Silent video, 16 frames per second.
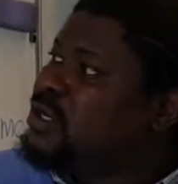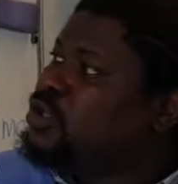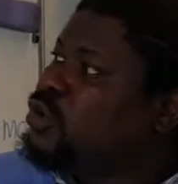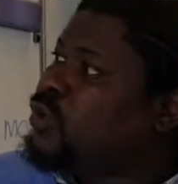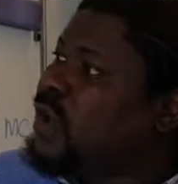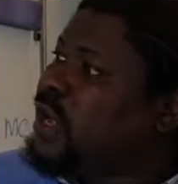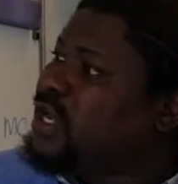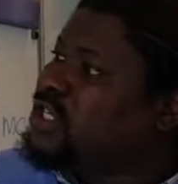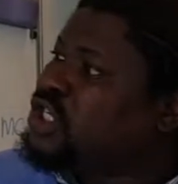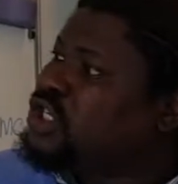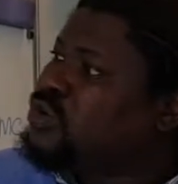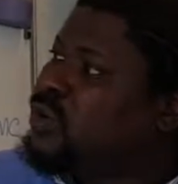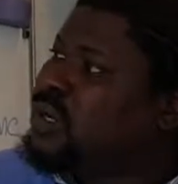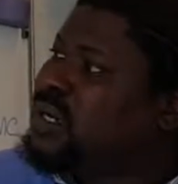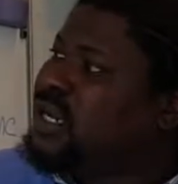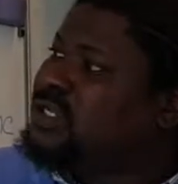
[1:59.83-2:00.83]
to
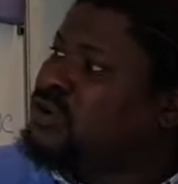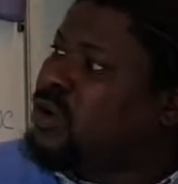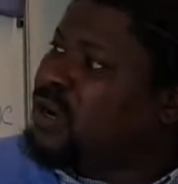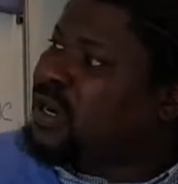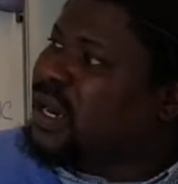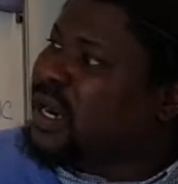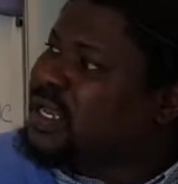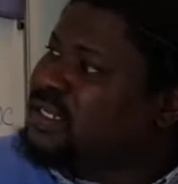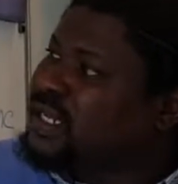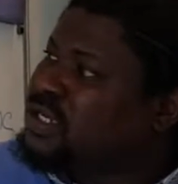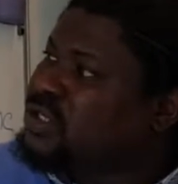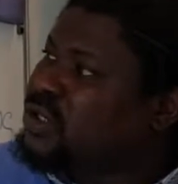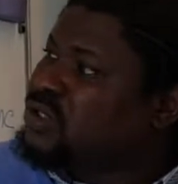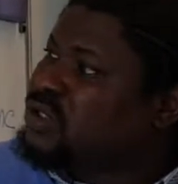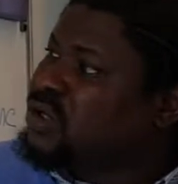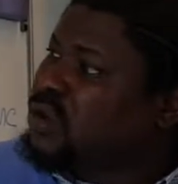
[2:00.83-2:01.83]
ensure that
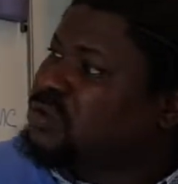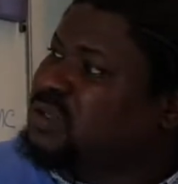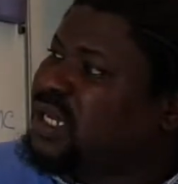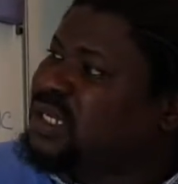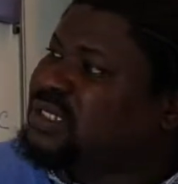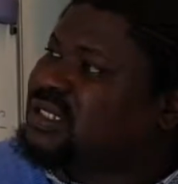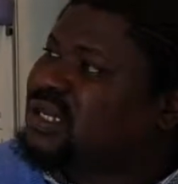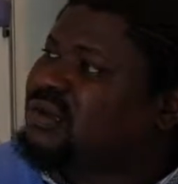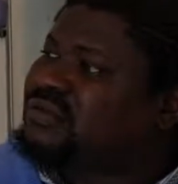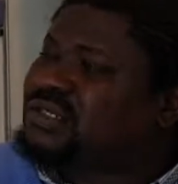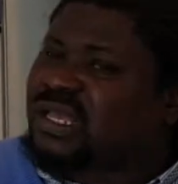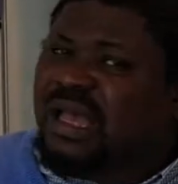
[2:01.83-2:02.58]
organizations' objectives